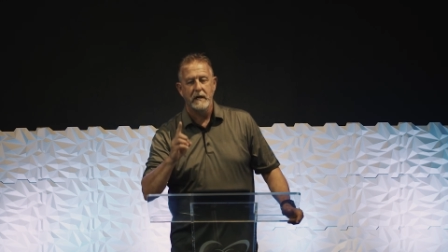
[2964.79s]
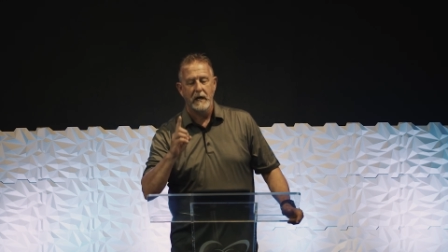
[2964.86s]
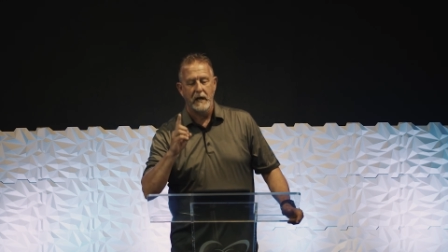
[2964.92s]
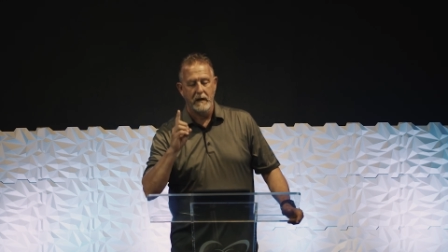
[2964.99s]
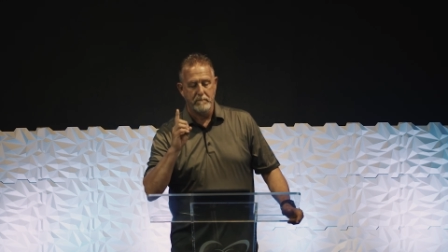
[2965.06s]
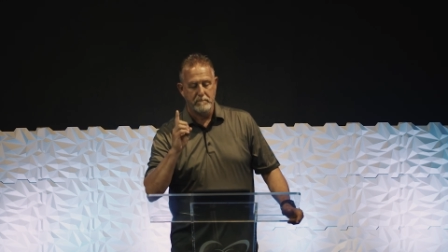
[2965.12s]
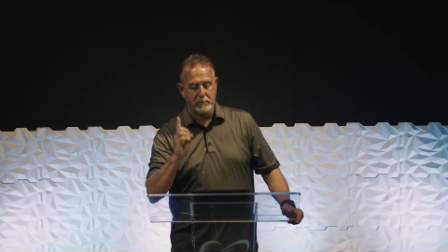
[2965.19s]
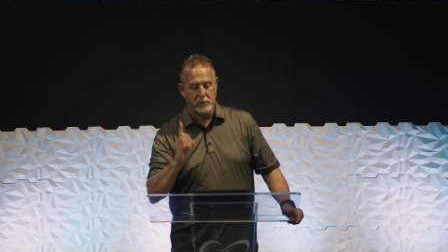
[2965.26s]

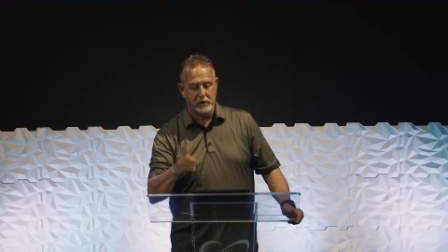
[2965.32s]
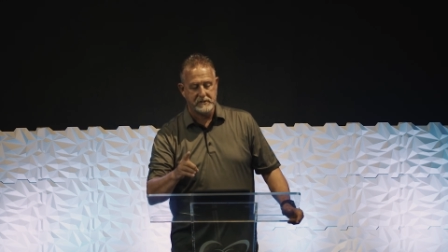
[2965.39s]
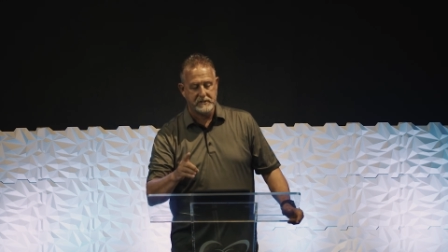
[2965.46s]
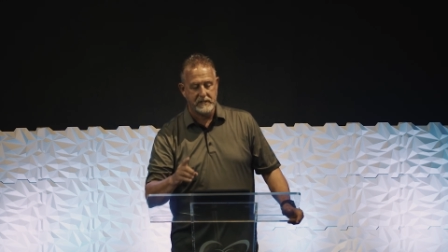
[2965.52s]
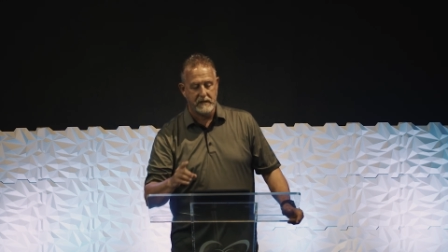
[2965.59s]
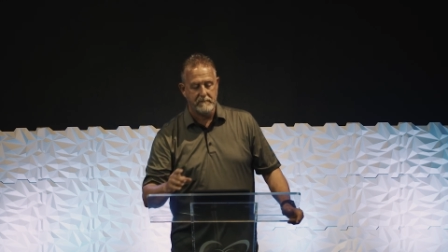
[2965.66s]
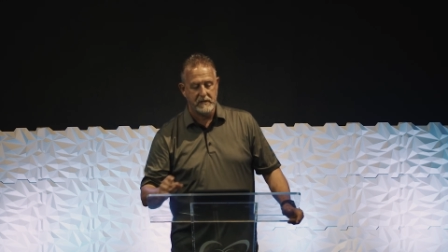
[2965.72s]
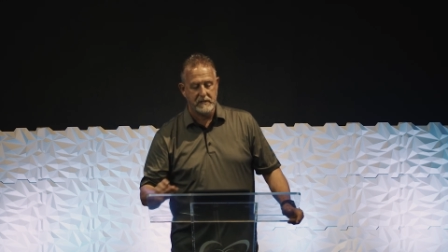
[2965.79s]
and puts
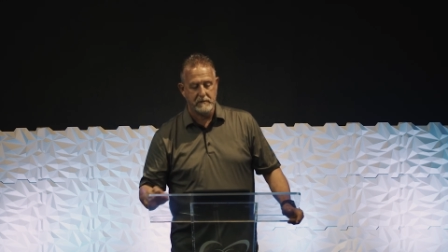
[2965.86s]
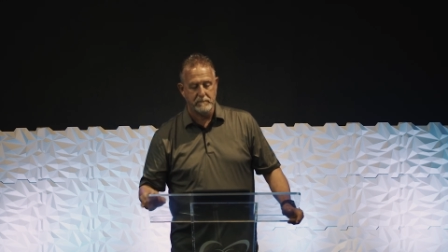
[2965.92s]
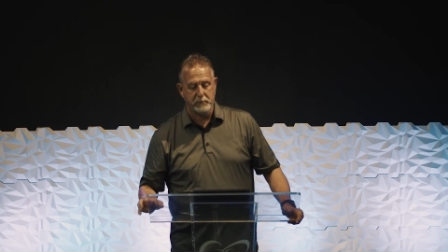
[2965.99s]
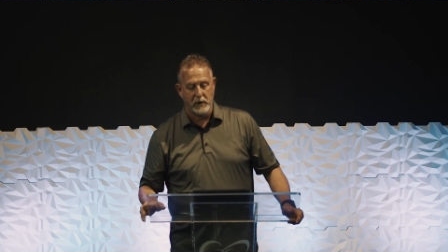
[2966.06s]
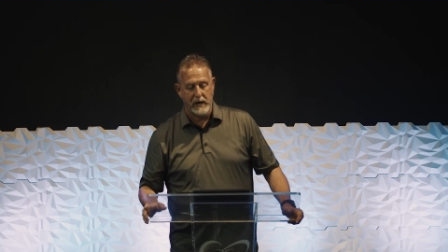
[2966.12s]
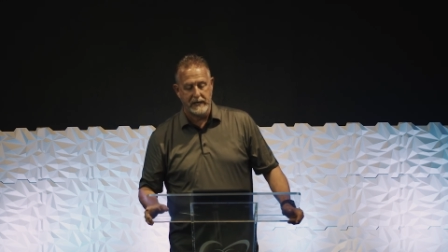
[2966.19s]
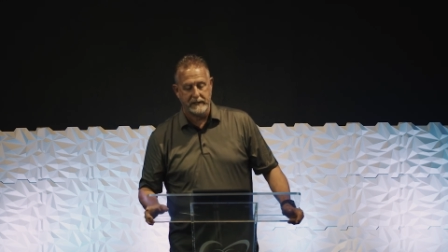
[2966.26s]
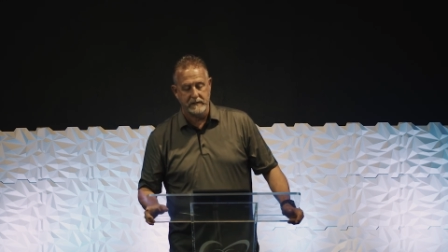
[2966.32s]
them into
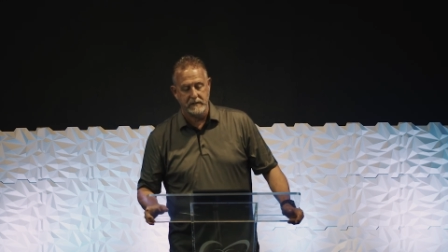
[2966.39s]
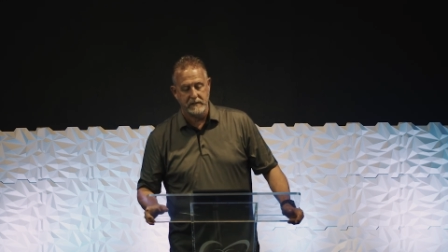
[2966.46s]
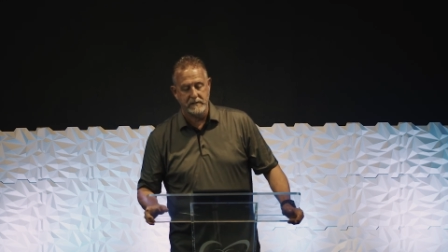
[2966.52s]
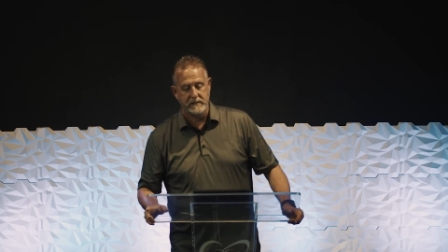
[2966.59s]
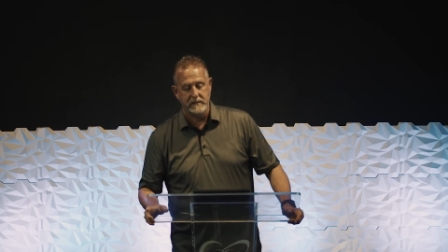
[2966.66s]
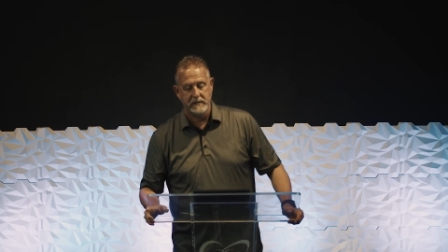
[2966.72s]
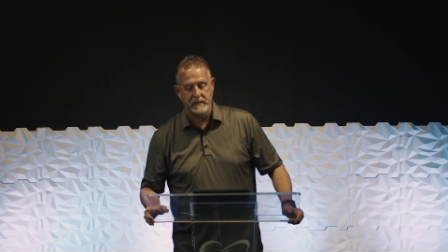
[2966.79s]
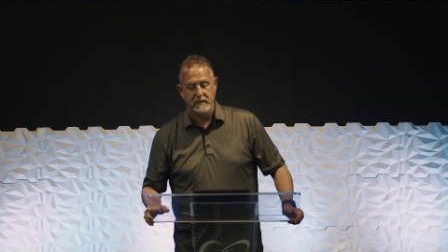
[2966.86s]

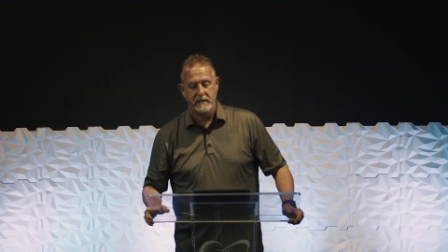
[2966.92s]
practice